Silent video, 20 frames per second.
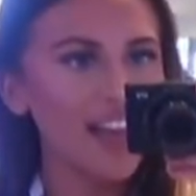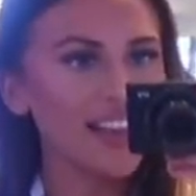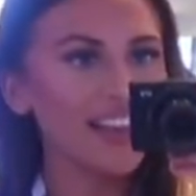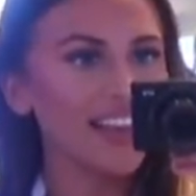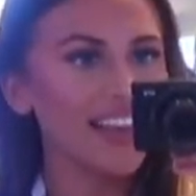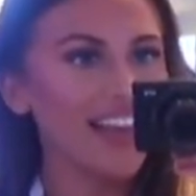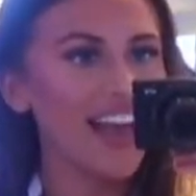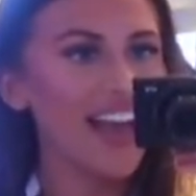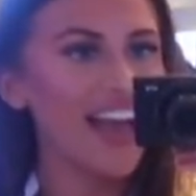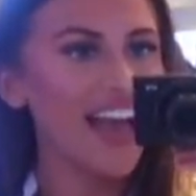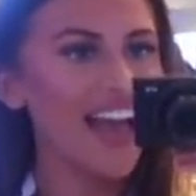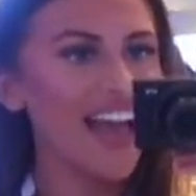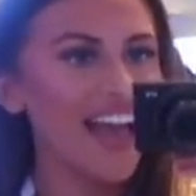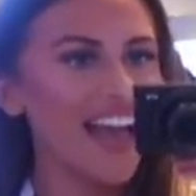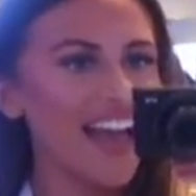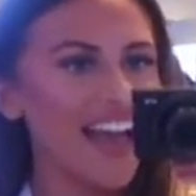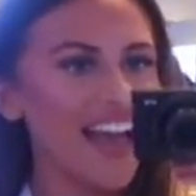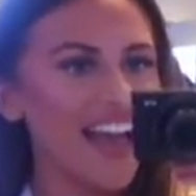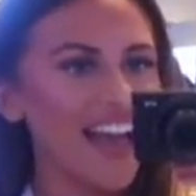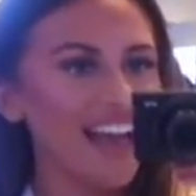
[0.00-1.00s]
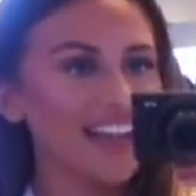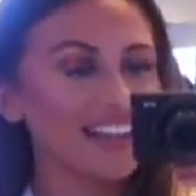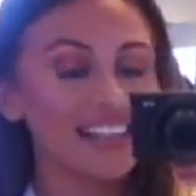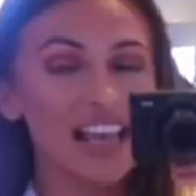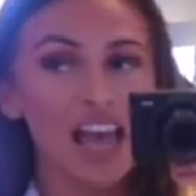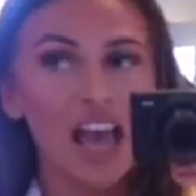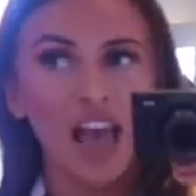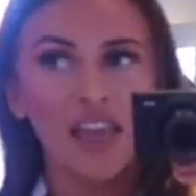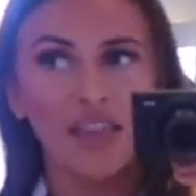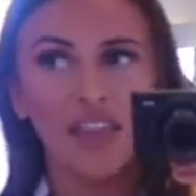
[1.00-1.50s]
Yes,
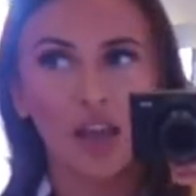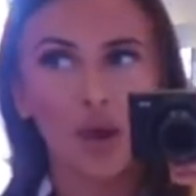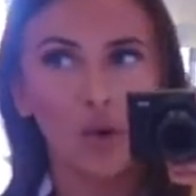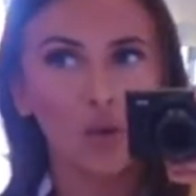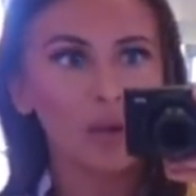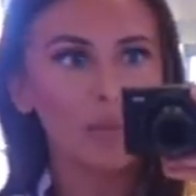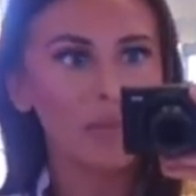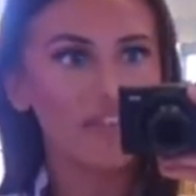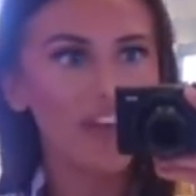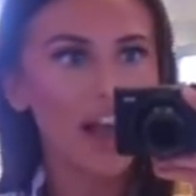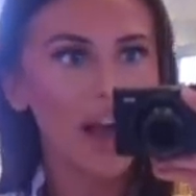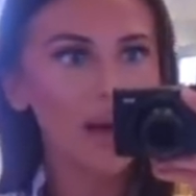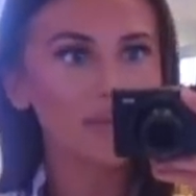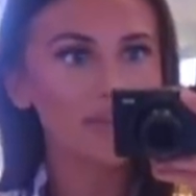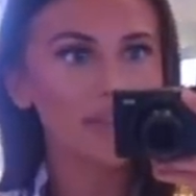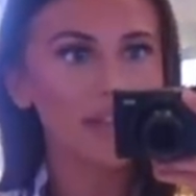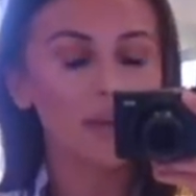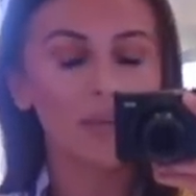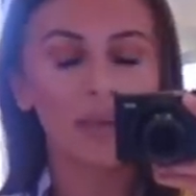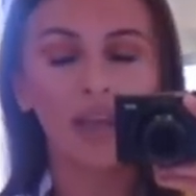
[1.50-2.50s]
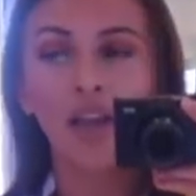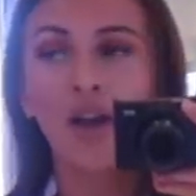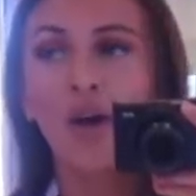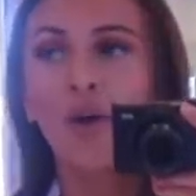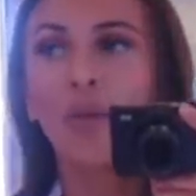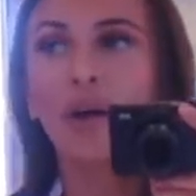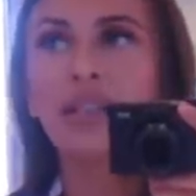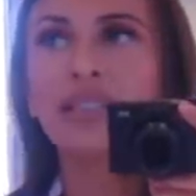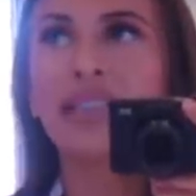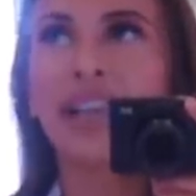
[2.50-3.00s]
they're calling me for housekeeping.
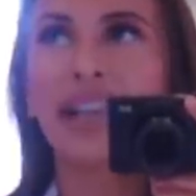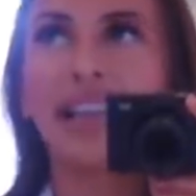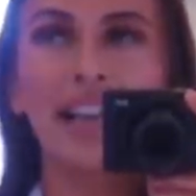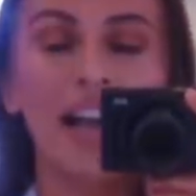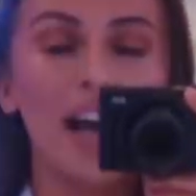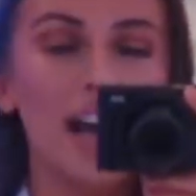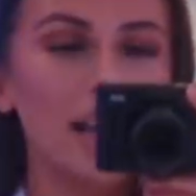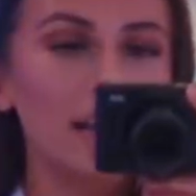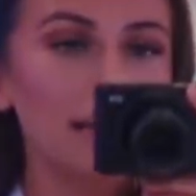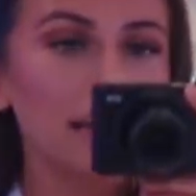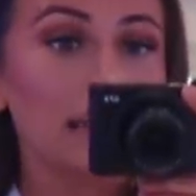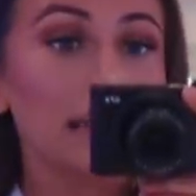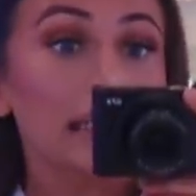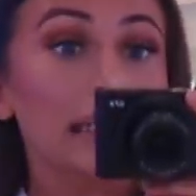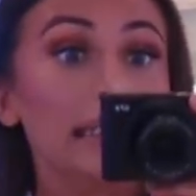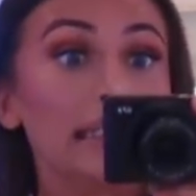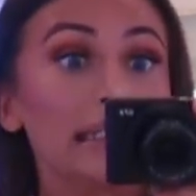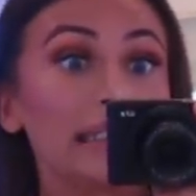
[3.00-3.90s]
One second, hun.